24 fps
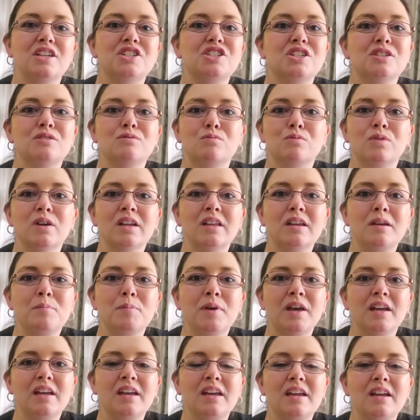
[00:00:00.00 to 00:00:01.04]
she's really
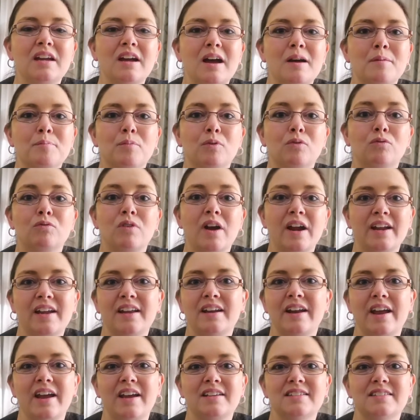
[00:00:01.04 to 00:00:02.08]
picking up,
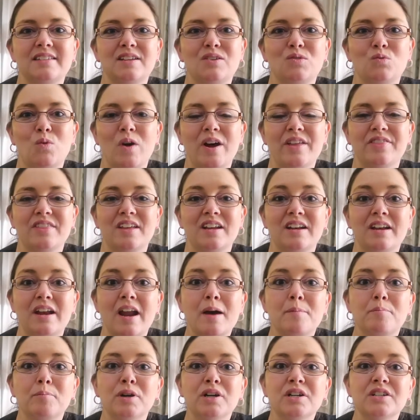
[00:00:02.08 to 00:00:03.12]
recognizing what the
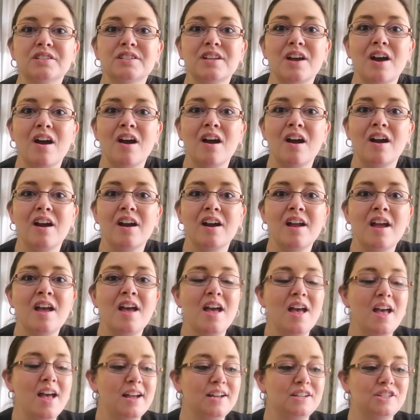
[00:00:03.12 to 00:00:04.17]
numbers are,
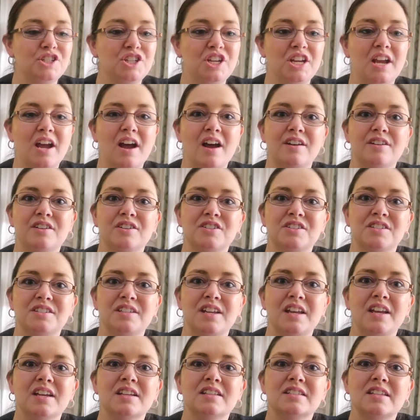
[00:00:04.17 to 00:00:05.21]
and she
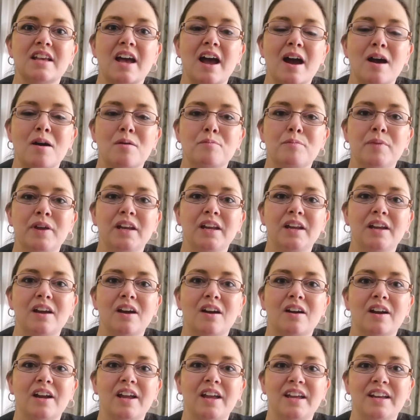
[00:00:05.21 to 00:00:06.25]
understands how many
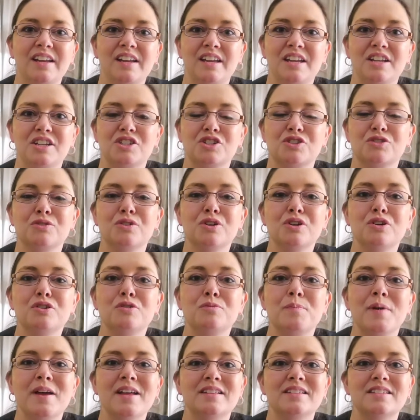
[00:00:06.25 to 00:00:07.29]
are in each
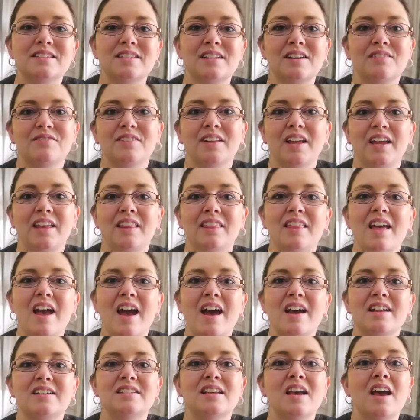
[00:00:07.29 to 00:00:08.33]
group and stuff like
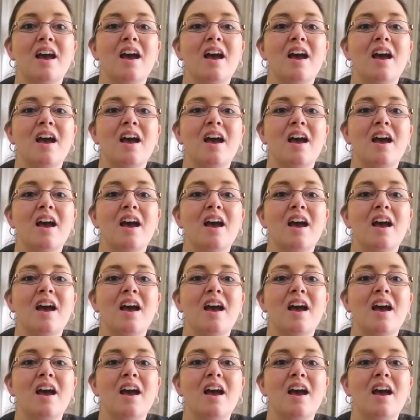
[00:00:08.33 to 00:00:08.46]
that.